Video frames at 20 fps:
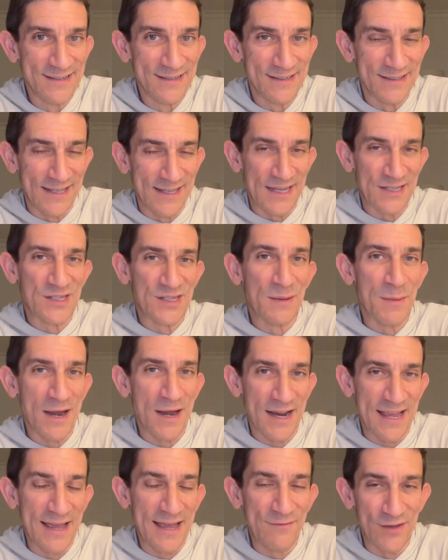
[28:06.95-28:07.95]
La
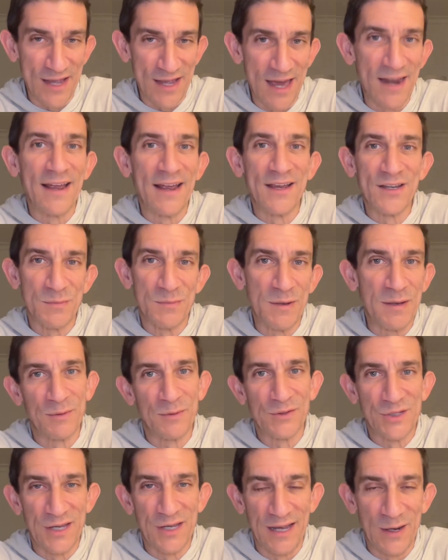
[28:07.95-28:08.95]
semana que viene, as people
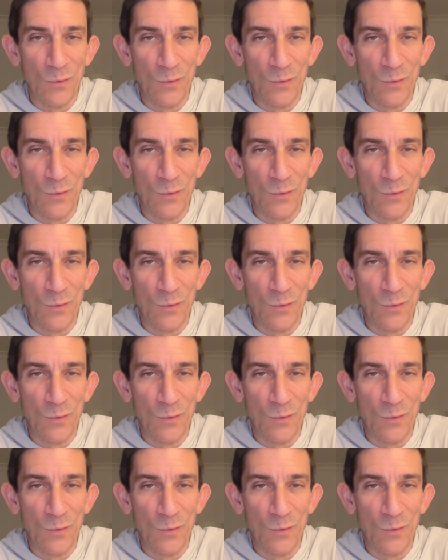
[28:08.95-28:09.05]
say.